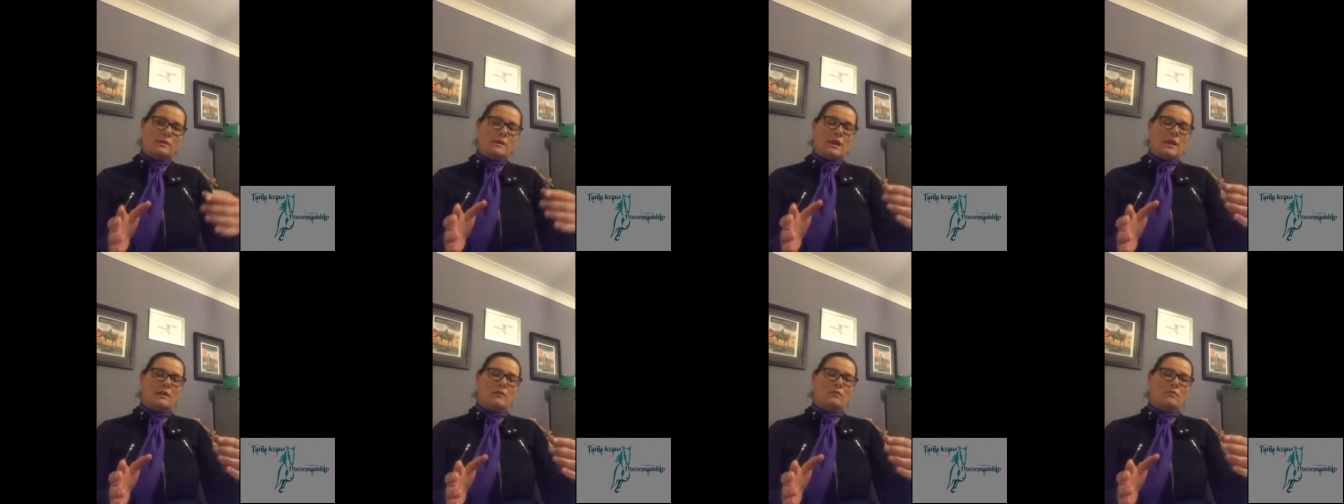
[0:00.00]

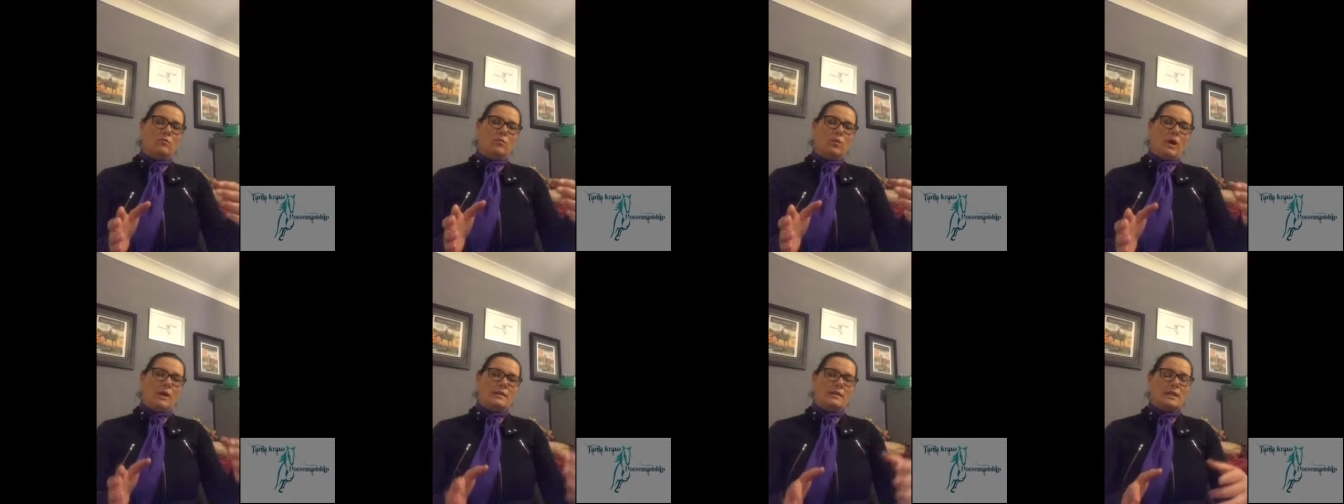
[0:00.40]

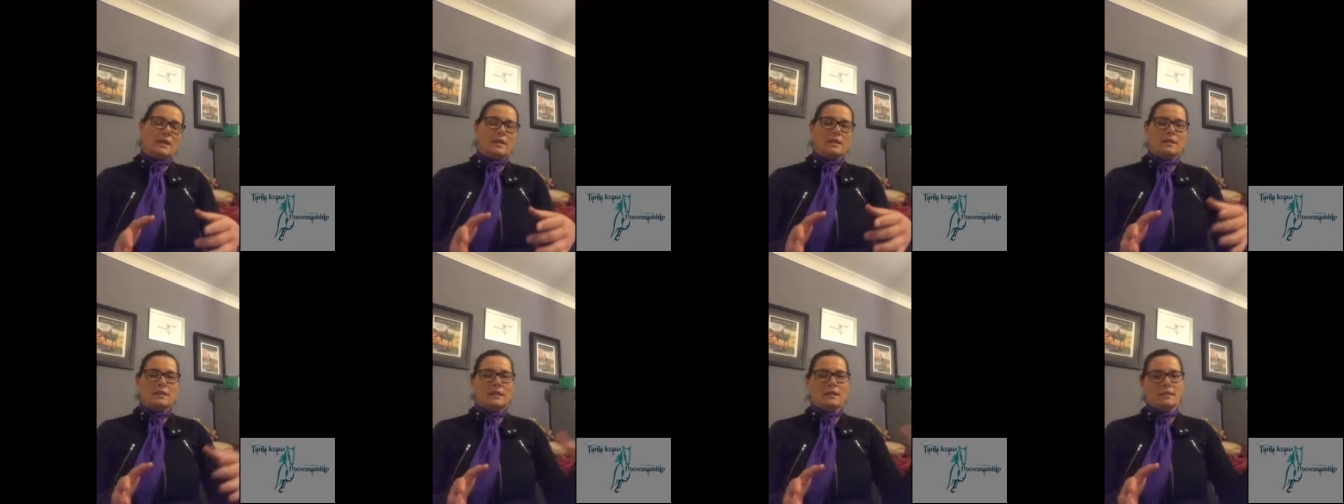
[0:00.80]
then one
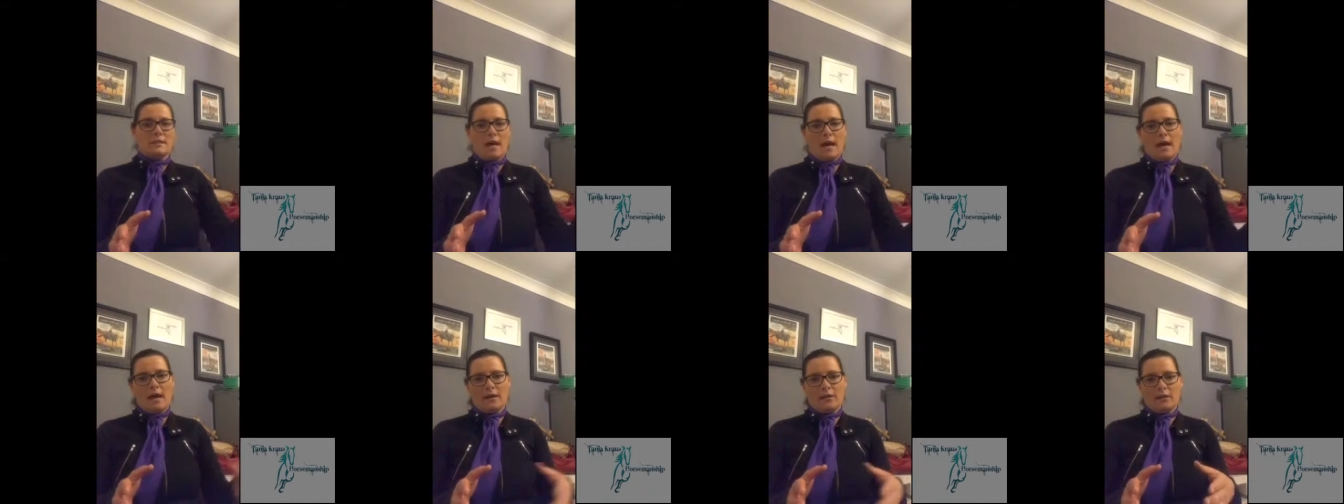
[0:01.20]
day you need
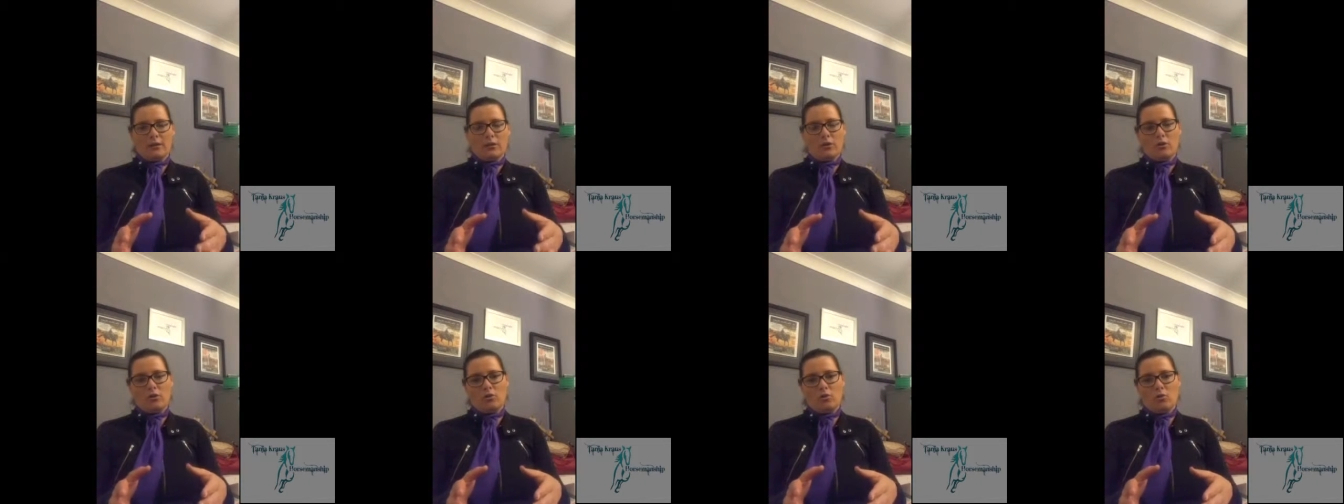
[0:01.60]
to add a
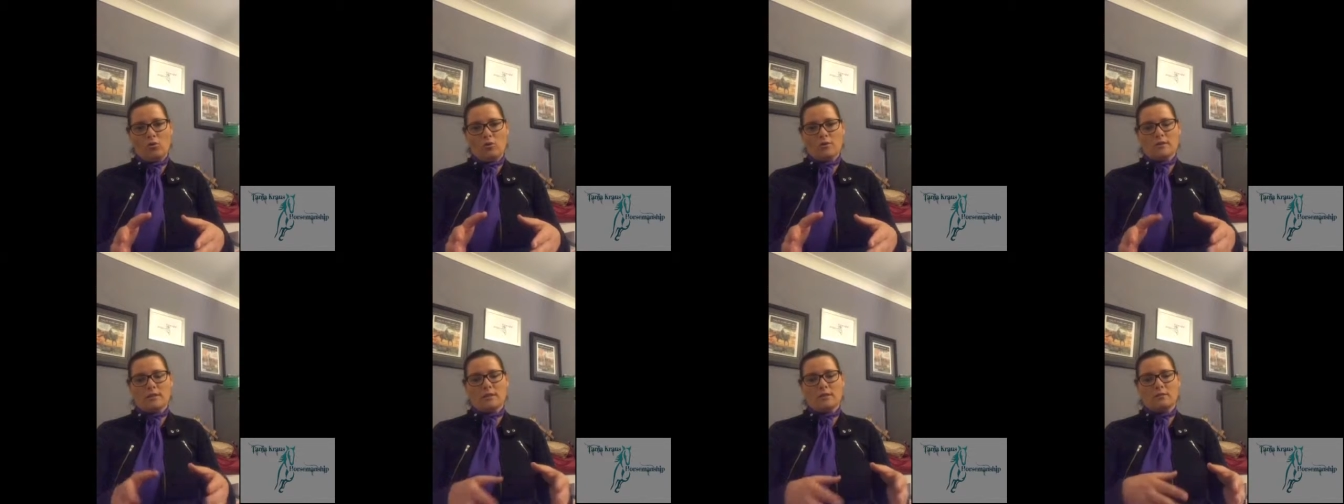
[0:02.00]
third
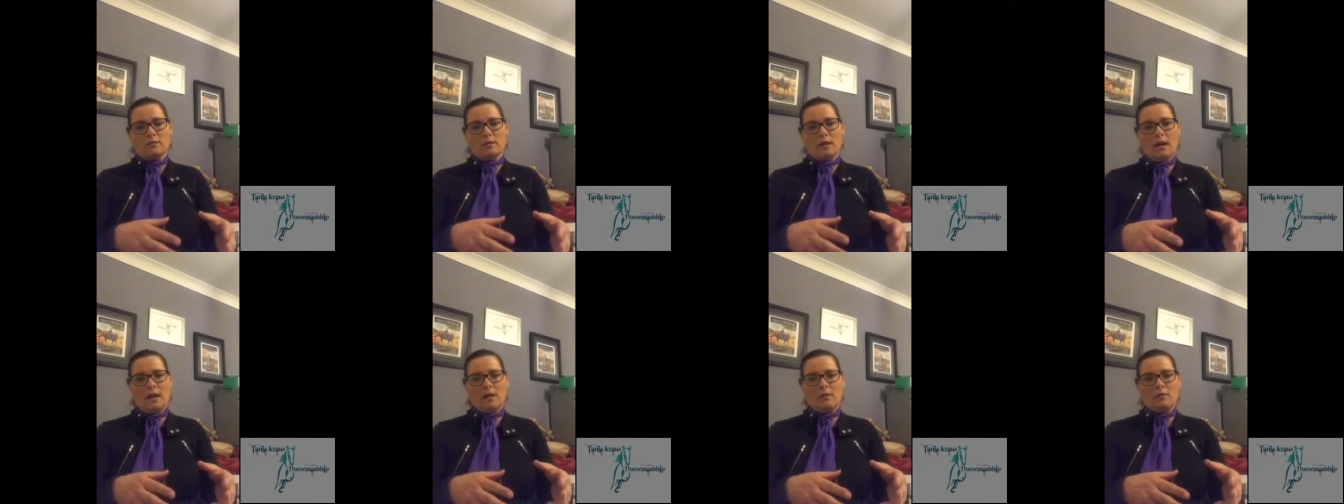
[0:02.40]
horse
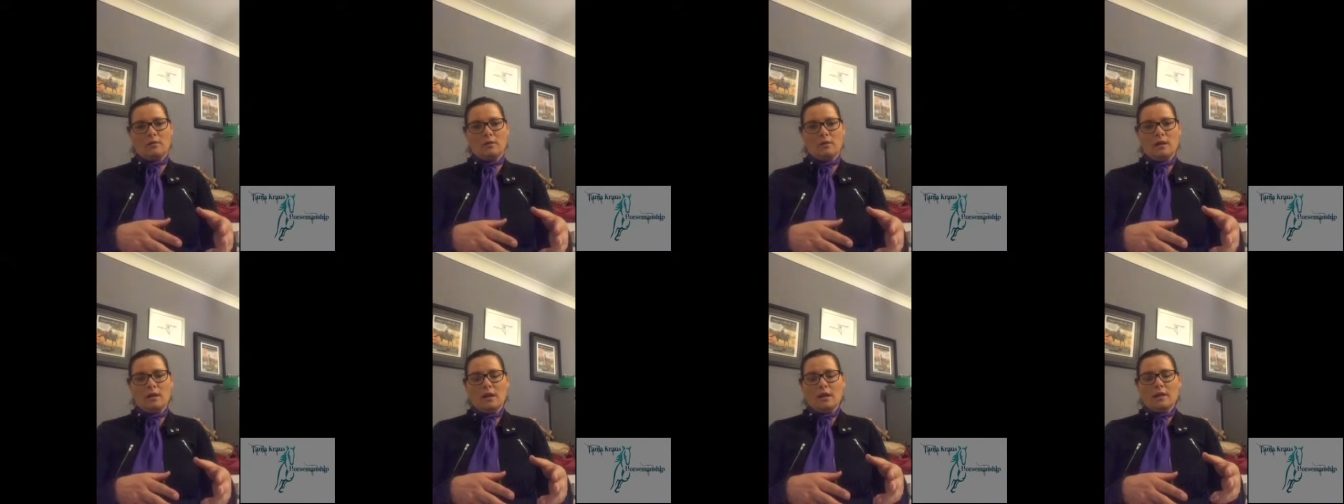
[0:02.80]
and